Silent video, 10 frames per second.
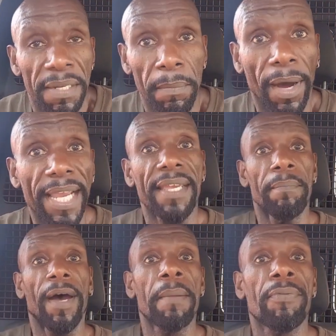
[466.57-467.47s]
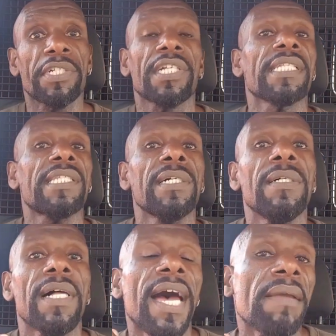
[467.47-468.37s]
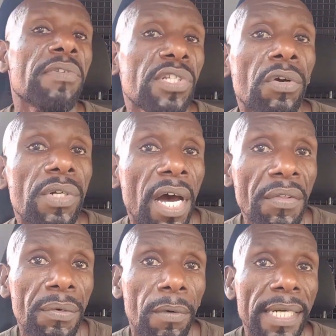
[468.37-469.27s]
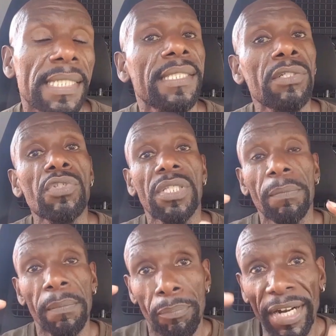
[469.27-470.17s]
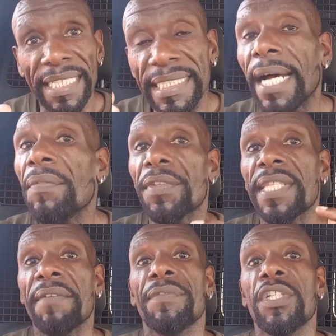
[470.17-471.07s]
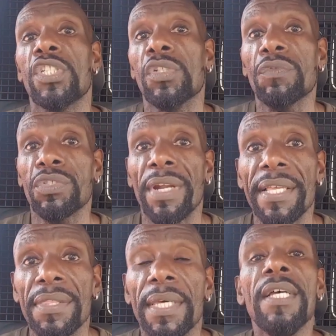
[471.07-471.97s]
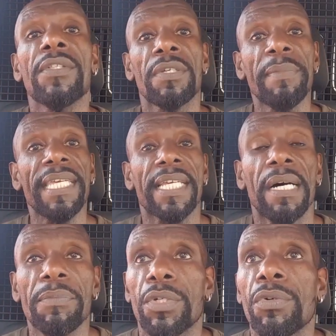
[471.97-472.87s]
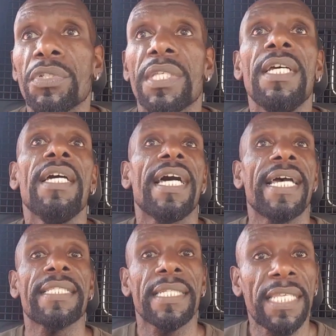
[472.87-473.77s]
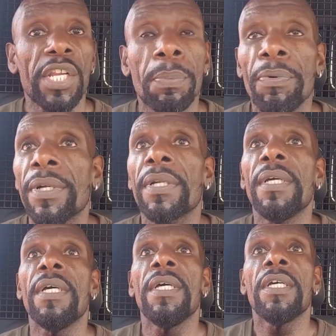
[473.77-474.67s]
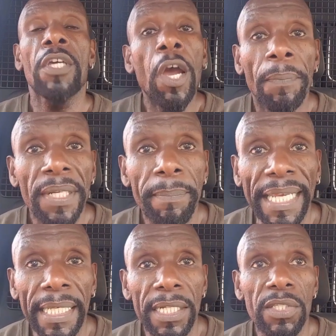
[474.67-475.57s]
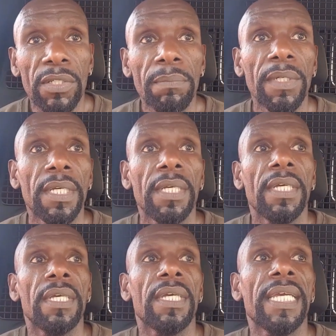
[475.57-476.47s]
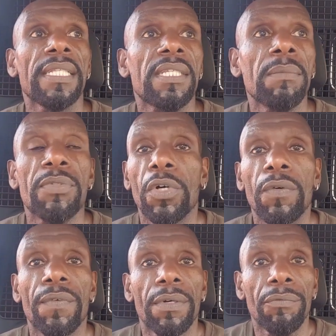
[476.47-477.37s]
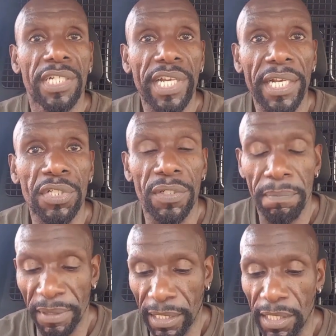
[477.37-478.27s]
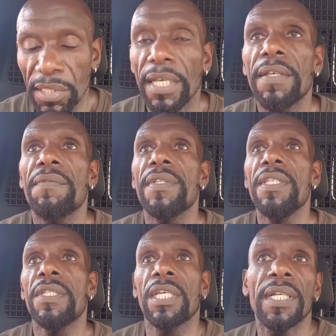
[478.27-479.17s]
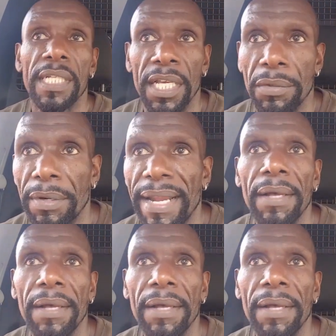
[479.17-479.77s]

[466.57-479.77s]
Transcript: in my impression, until I'm shown otherwise, until someone breaks down the definition of strength, to me it comes across as a desperate coping mechanism in terms of rejection. Because you turn it the other way